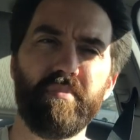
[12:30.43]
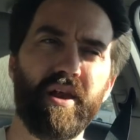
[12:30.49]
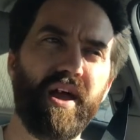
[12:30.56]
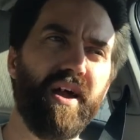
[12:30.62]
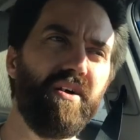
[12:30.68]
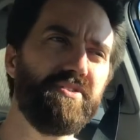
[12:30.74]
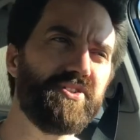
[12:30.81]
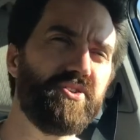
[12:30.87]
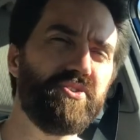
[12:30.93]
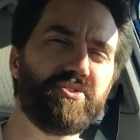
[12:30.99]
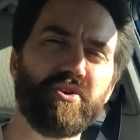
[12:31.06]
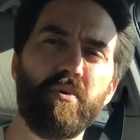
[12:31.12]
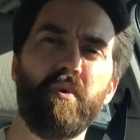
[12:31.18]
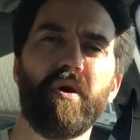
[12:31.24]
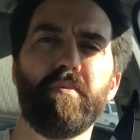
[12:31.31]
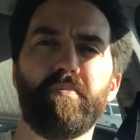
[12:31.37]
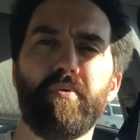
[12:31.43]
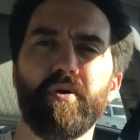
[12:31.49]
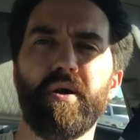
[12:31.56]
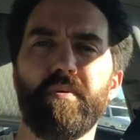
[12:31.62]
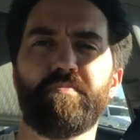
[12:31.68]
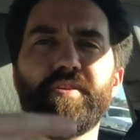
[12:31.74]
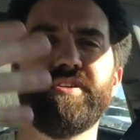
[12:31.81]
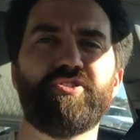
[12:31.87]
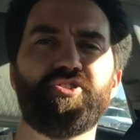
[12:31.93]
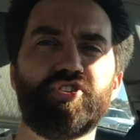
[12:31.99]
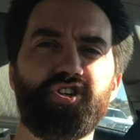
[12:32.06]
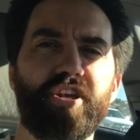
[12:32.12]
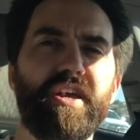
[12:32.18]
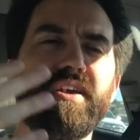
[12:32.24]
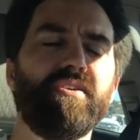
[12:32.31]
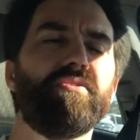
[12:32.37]
but I also don't want to put up this
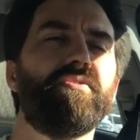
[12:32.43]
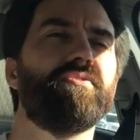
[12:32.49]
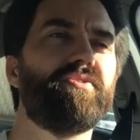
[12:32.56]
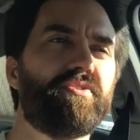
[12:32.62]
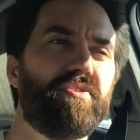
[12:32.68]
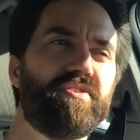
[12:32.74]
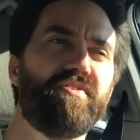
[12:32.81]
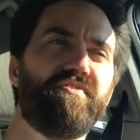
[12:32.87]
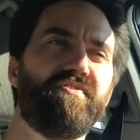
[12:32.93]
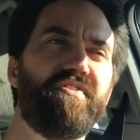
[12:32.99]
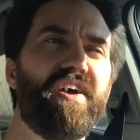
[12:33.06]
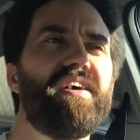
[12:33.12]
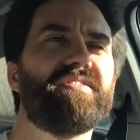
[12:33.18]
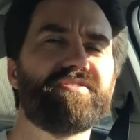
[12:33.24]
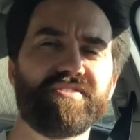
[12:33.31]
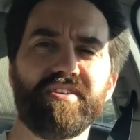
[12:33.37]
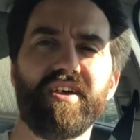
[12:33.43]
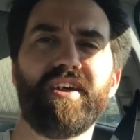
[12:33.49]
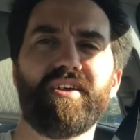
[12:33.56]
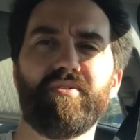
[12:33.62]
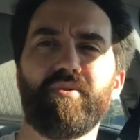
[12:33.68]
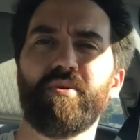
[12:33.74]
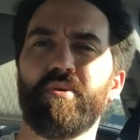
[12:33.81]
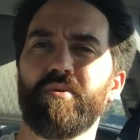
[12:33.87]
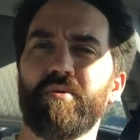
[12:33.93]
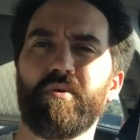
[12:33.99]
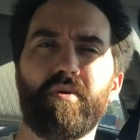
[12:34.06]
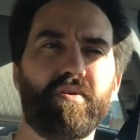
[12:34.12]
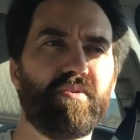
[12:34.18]
shield or defense, like, or